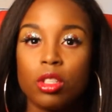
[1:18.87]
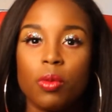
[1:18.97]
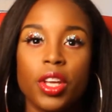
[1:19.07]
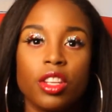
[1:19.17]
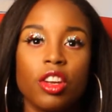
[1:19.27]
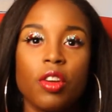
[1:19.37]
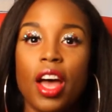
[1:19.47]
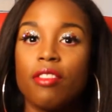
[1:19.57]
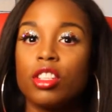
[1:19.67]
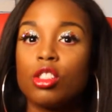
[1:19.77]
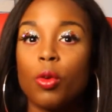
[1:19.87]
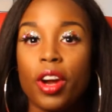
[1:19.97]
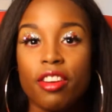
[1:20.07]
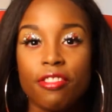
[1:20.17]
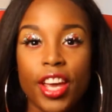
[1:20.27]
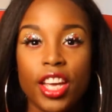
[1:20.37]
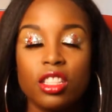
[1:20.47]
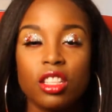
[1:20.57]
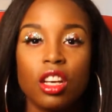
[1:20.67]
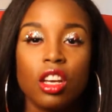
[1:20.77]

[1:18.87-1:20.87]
So whether you have a square face,